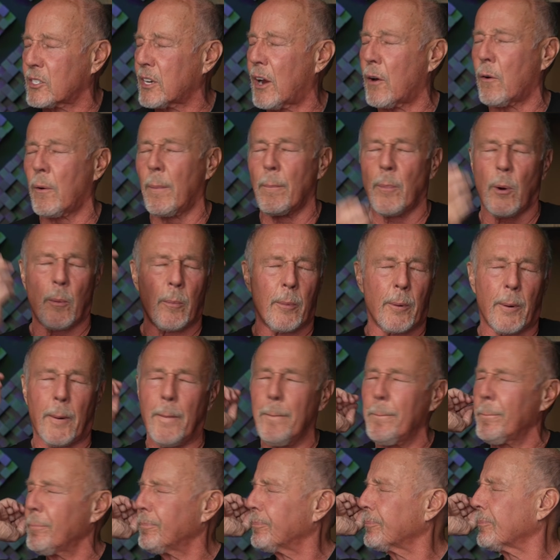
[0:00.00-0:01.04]
I remember
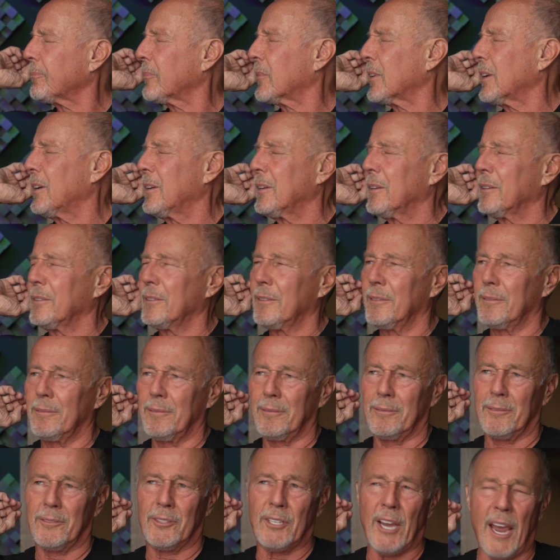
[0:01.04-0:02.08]

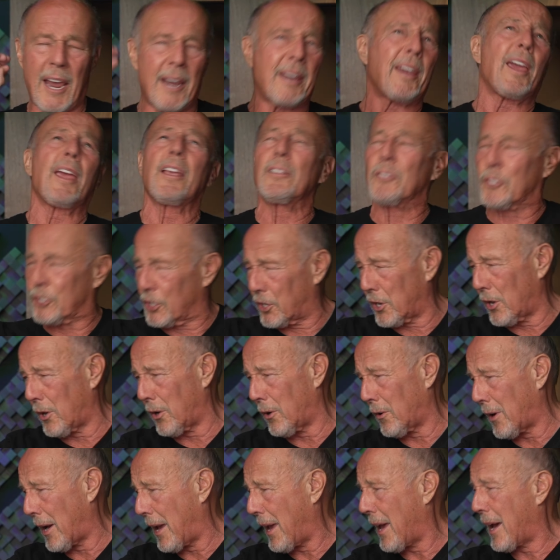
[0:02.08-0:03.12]
decades
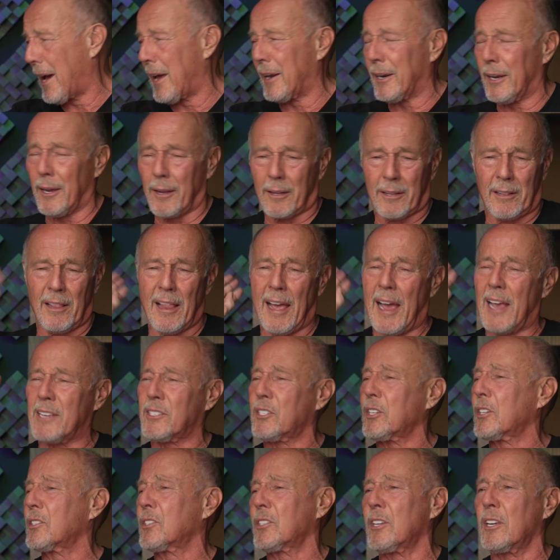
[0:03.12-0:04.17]
ago, I had a
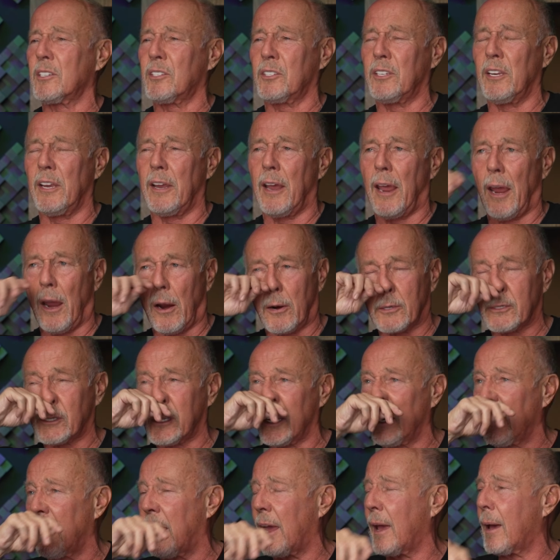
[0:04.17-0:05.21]
Classic 60 ARC
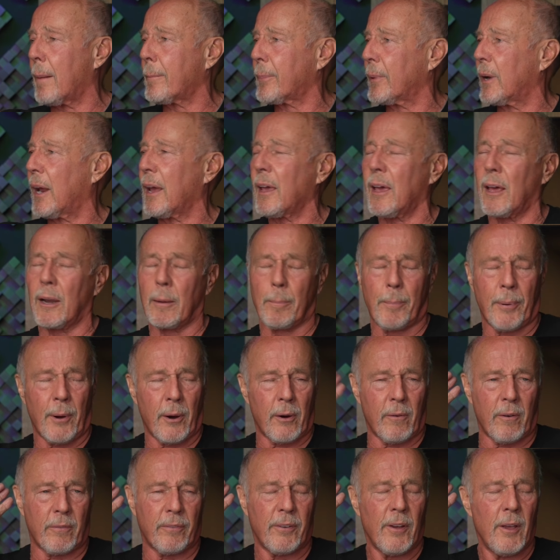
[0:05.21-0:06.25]
amp, and I had a
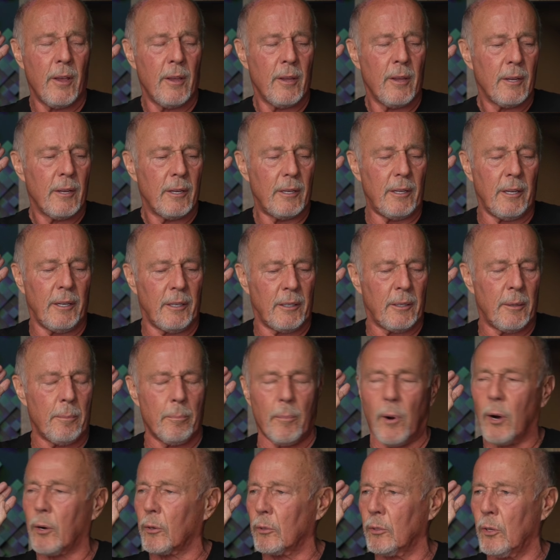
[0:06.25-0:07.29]
pair of
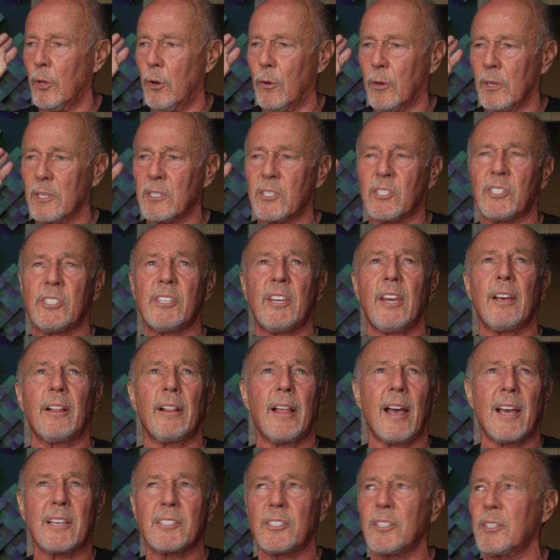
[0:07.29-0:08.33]
Martin Logan
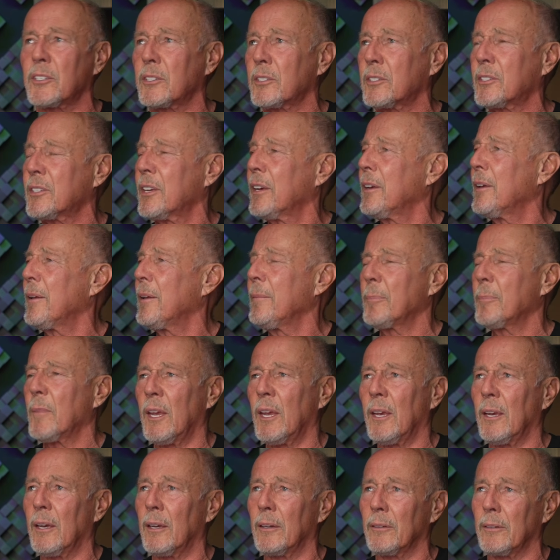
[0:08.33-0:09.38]
CLSs,
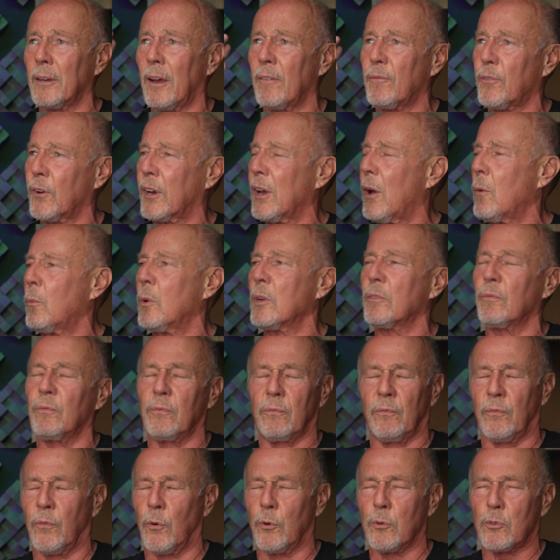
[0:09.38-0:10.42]
and I forget what
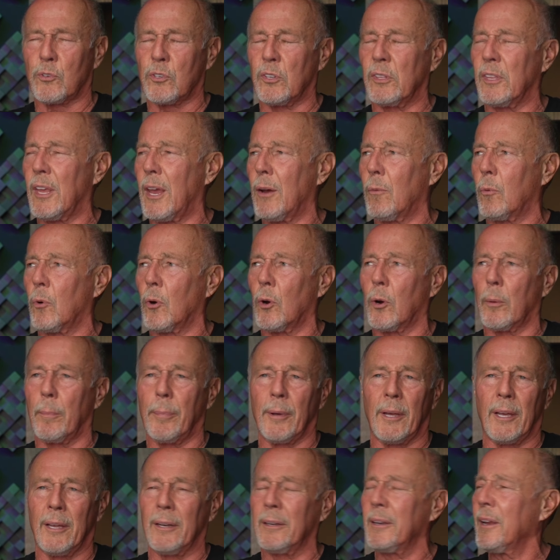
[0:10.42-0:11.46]
version they were,
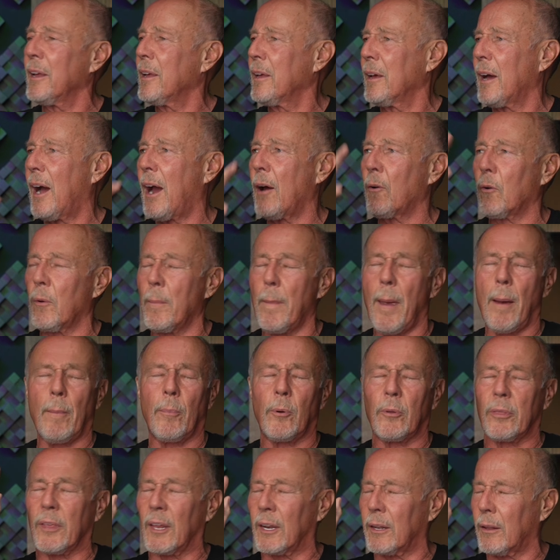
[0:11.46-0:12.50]
but I remember
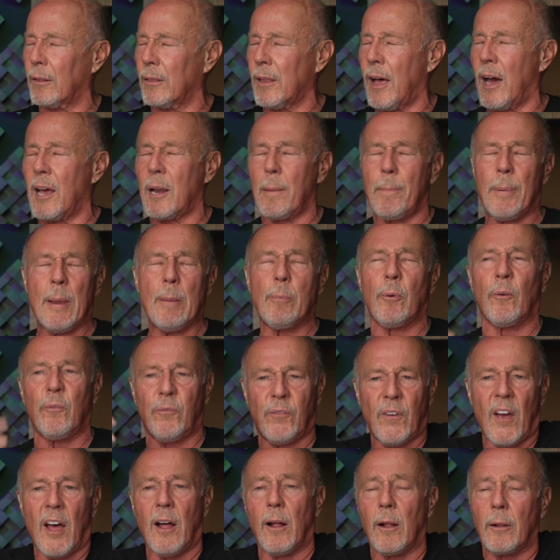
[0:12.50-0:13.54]
that a lot of people
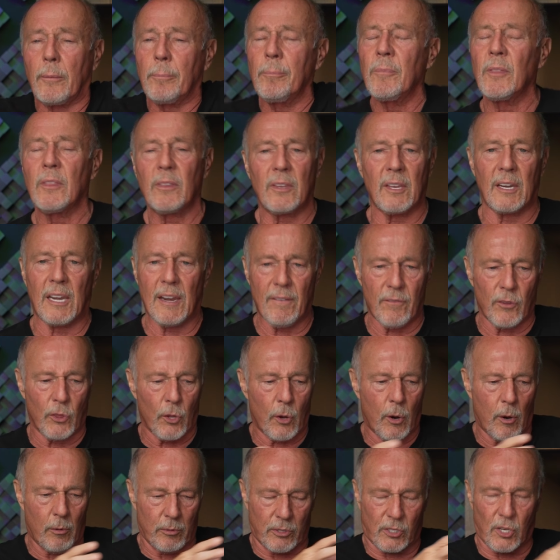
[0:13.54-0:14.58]
felt that even though
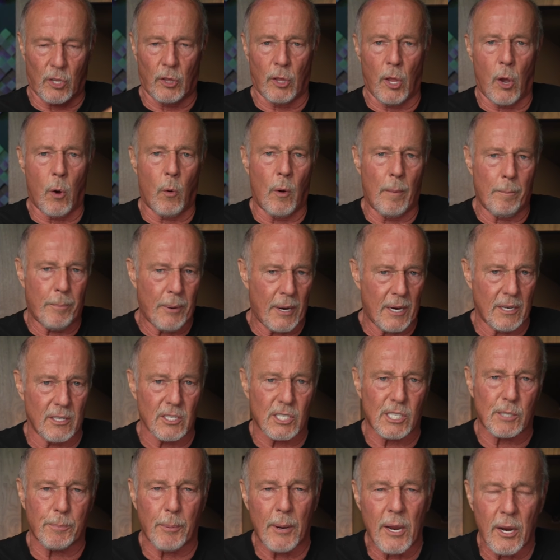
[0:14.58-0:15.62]
it was a low impedance
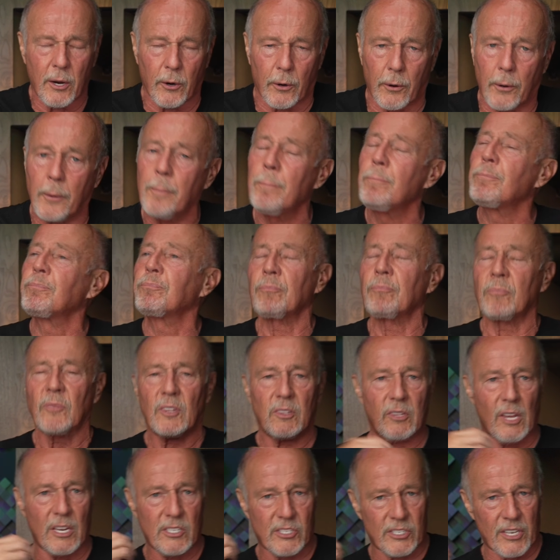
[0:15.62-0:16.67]
speaker,
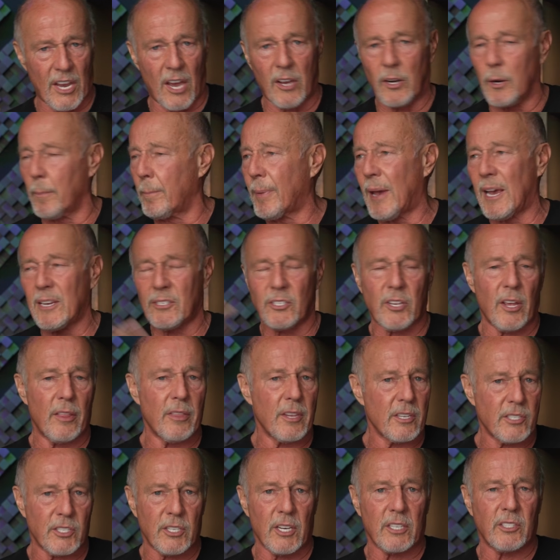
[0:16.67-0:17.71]
they sounded best on the
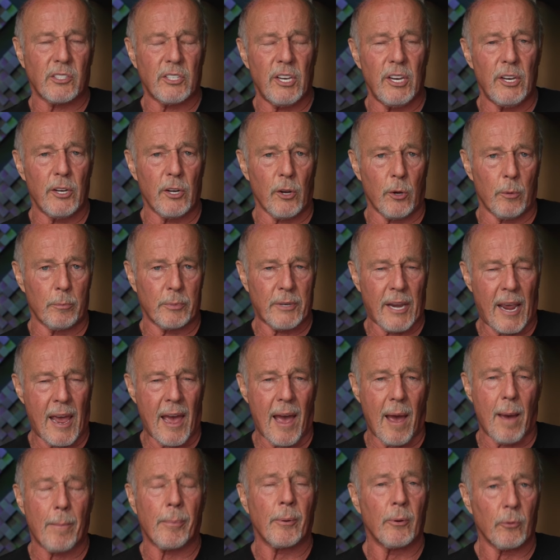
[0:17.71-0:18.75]
16-ohm
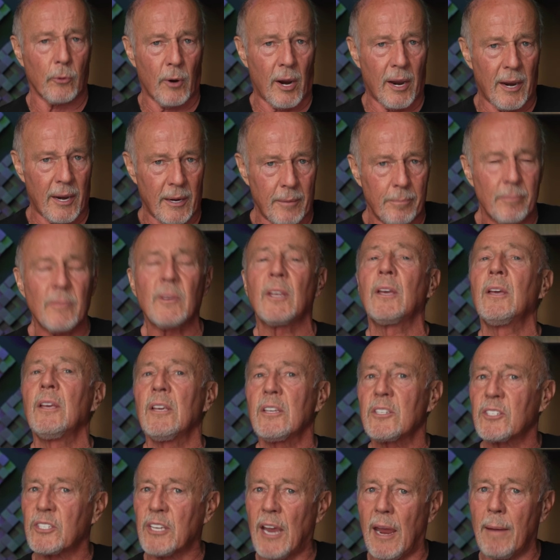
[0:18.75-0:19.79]
tap, right?
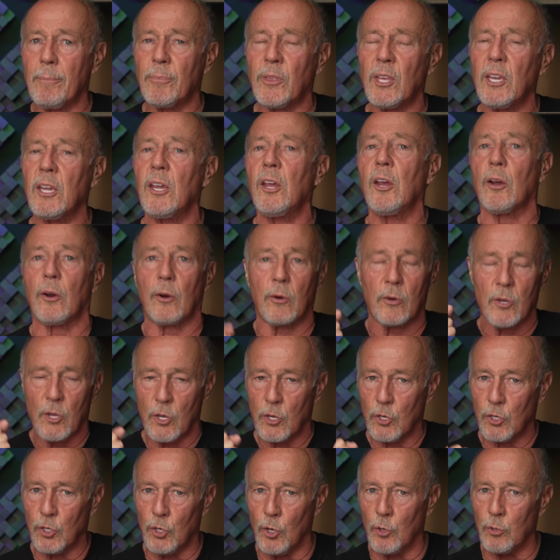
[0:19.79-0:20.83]
Same thing here.
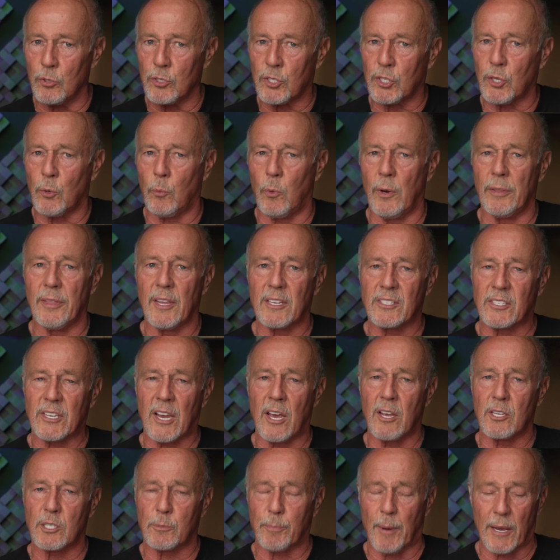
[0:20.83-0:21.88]
Use the one that
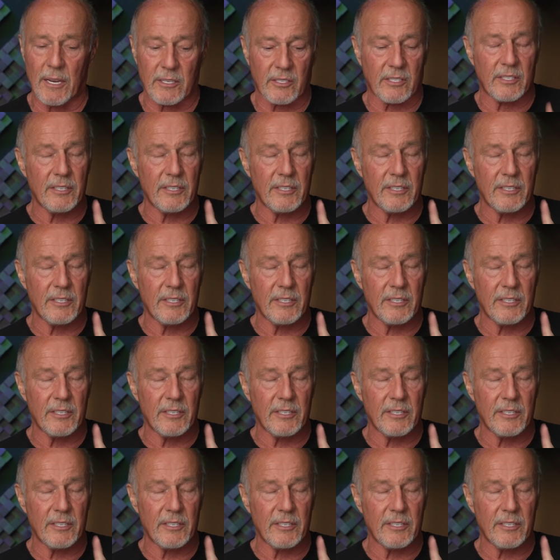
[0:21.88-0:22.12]
sounds best.